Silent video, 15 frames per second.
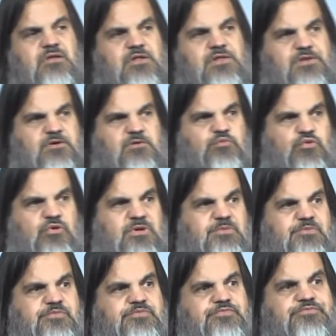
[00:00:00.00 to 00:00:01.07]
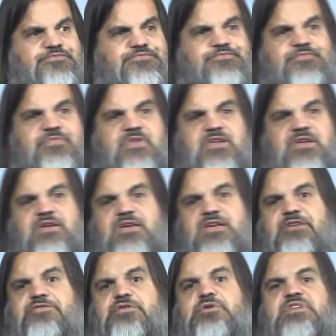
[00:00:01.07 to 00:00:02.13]
Third point,
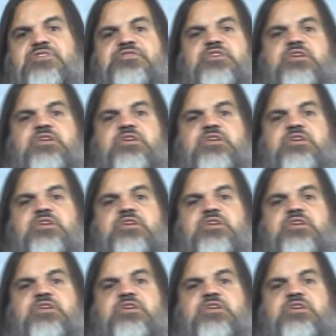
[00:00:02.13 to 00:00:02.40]
if you live